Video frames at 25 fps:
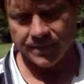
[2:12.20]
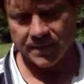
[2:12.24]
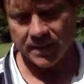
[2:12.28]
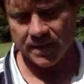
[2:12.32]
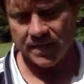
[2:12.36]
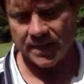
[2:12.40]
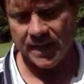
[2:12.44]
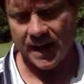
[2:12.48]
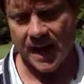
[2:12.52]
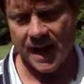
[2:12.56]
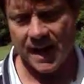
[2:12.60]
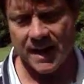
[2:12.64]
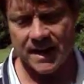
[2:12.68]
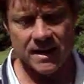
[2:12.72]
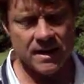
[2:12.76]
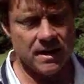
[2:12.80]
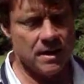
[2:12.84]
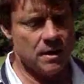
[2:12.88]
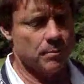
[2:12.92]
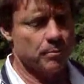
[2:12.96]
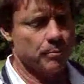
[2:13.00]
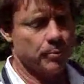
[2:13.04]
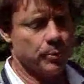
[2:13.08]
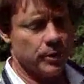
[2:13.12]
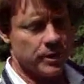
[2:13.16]
that
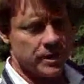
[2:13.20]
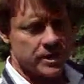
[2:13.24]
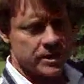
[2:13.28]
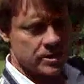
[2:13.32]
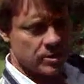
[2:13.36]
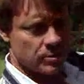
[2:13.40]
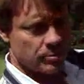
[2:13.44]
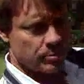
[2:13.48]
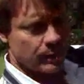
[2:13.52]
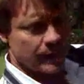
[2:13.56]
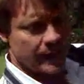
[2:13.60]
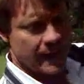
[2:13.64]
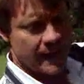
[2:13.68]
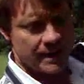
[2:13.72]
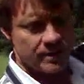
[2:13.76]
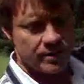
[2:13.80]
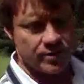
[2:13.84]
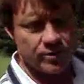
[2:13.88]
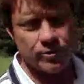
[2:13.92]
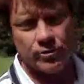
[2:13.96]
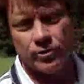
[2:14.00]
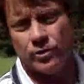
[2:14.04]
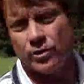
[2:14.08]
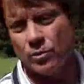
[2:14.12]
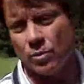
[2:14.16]
putting your blade
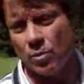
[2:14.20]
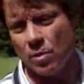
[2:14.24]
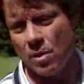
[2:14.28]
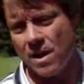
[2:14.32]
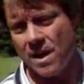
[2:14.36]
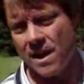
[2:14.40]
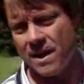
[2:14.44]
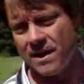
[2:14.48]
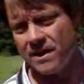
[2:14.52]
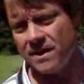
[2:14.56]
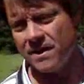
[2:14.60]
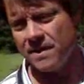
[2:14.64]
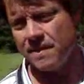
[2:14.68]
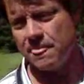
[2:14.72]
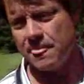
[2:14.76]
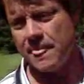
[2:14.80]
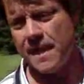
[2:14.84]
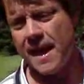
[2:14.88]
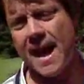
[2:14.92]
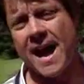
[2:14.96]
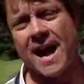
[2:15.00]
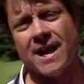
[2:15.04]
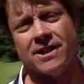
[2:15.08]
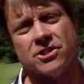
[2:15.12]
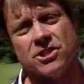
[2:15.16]
through the water
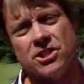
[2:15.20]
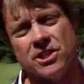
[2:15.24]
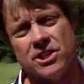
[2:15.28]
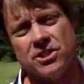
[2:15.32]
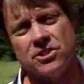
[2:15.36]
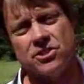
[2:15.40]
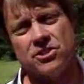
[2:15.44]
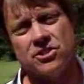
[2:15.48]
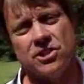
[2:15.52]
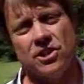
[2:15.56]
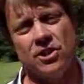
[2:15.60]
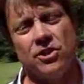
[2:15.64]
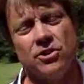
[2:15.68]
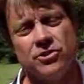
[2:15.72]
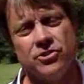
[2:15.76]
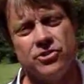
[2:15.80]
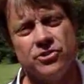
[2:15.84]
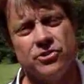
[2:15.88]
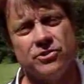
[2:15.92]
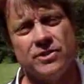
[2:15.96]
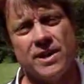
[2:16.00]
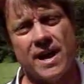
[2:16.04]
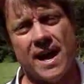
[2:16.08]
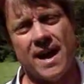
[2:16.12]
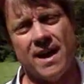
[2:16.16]
actually slows
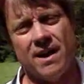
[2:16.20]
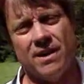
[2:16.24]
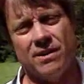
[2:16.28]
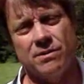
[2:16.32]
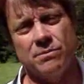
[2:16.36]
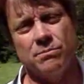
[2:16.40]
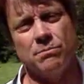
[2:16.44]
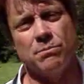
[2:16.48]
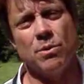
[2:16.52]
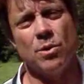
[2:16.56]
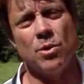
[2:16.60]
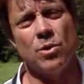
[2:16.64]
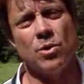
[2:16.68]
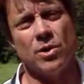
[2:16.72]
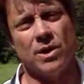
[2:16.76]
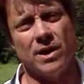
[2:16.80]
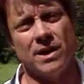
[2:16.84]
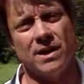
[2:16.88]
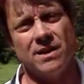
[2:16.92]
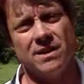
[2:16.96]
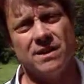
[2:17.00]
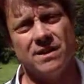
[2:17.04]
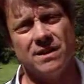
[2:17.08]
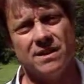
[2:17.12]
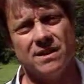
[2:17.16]
you down
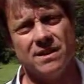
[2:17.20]
more